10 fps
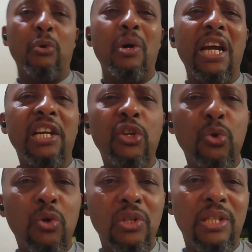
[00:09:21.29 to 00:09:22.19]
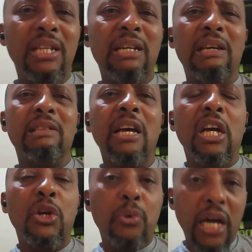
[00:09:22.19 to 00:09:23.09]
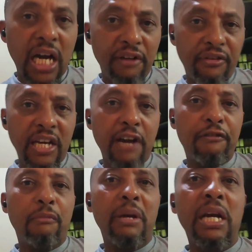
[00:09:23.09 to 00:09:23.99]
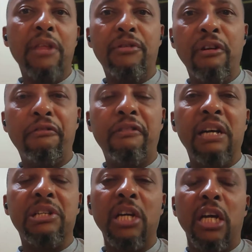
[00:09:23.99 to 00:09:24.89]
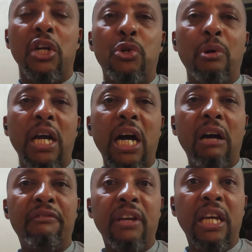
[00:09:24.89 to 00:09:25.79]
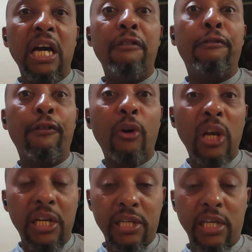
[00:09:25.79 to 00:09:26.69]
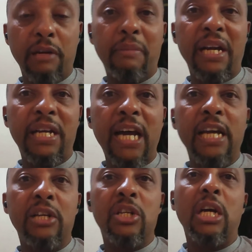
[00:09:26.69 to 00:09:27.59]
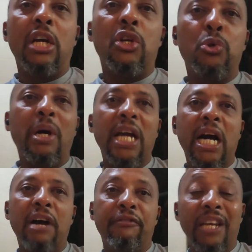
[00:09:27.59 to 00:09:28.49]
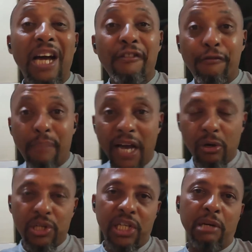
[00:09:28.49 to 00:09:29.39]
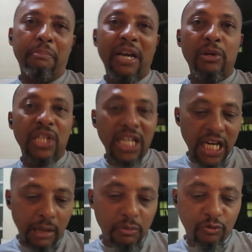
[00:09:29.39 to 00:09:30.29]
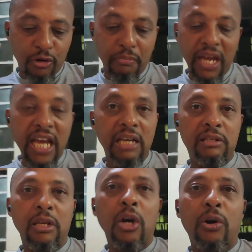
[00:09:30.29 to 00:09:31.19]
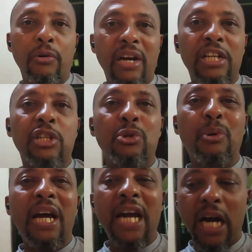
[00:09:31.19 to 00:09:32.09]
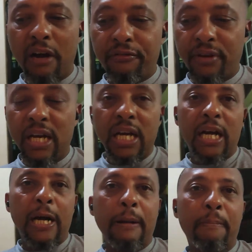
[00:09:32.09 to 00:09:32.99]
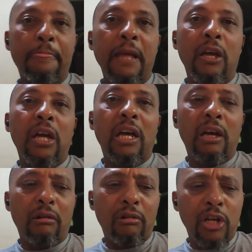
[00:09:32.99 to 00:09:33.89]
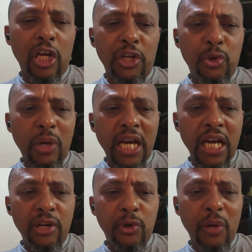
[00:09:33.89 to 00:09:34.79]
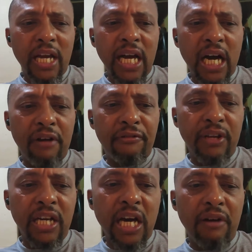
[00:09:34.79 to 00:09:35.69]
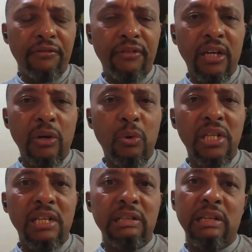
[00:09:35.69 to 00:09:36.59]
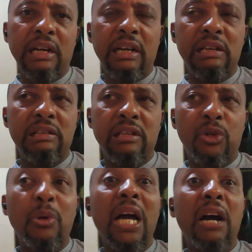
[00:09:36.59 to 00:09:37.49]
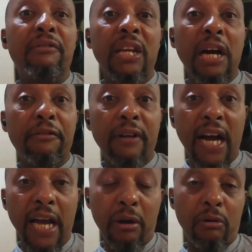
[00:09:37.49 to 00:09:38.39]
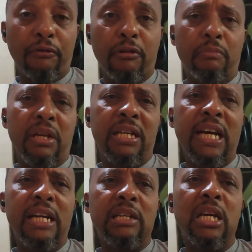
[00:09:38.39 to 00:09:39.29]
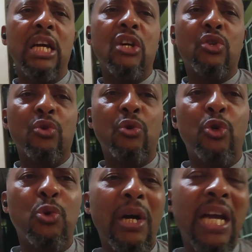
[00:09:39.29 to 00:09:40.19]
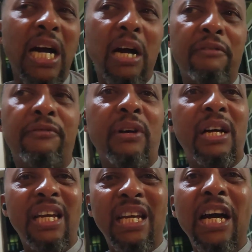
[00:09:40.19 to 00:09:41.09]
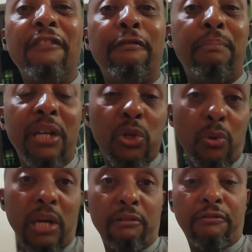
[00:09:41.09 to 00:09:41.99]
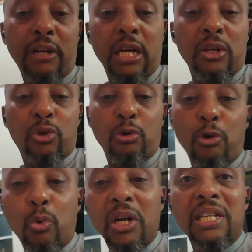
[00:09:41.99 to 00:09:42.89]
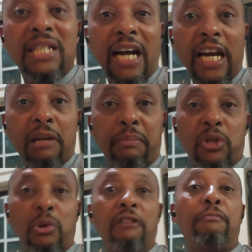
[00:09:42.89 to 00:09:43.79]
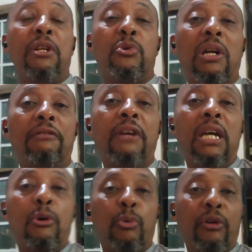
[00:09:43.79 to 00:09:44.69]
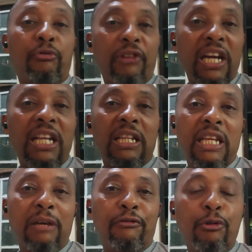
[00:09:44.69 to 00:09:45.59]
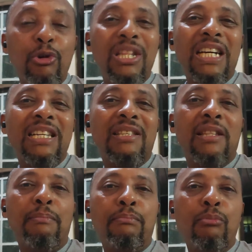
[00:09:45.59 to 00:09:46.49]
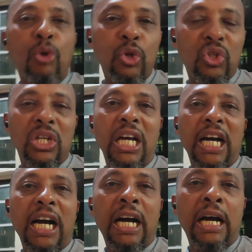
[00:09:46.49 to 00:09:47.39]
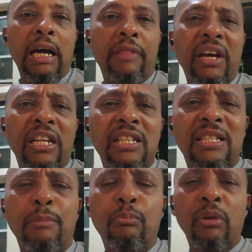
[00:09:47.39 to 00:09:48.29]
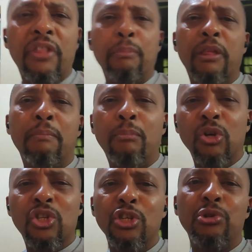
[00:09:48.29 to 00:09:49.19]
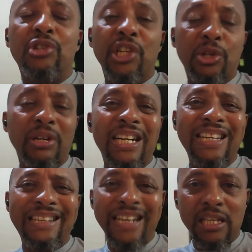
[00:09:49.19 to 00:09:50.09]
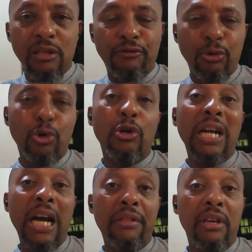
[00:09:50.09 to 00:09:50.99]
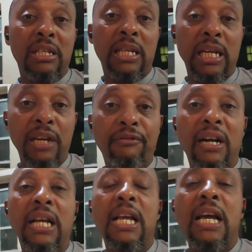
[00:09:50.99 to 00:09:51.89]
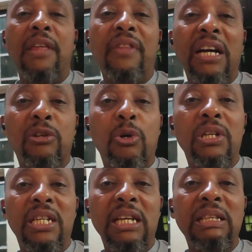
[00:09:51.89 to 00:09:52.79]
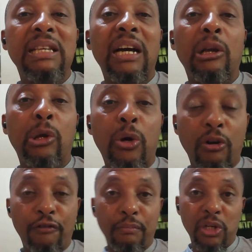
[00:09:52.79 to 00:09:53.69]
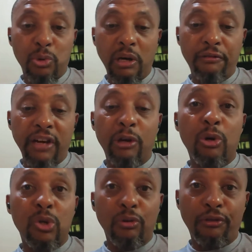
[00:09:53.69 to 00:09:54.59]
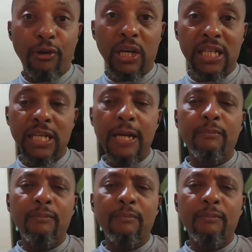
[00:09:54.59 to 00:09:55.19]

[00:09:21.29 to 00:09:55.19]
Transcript: What I need to consider is do I have enough omega 3 fat? Do I have enough folate in my diet? Do I have enough biotin? Biotin comes from eggs, all right? Do I have um, uh, do I do I have enough? Uh, what else can I say? Do I have enough iron from the diet? So do I have uh, enough B12? So what is high in B12? B12 B12, we find that the food that is the most uh, that is the, the, the most nutritionally dense food on earth is the liver, and that contains a lot of B12 and also folate.